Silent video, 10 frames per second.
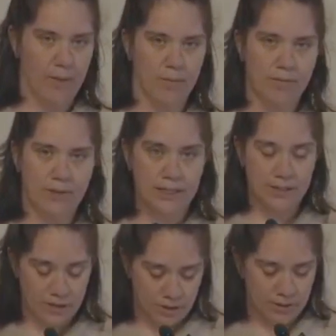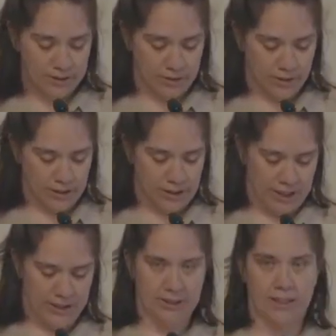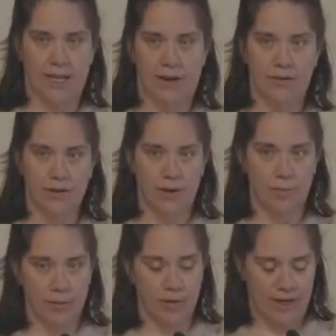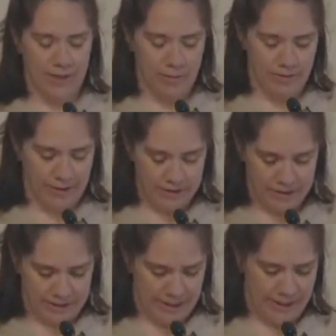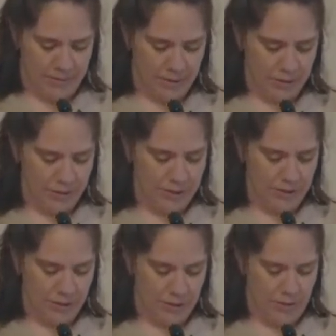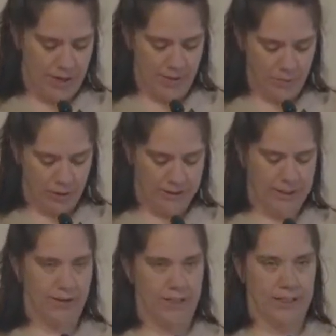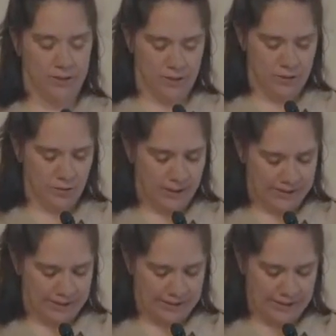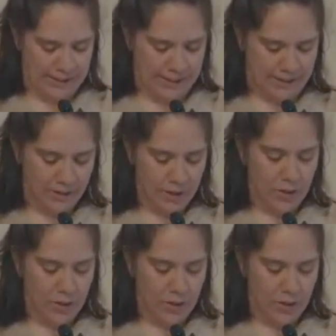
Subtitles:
These two historic changes allowed for a memorandum of understanding between UUA and Boy Scouting in 2016,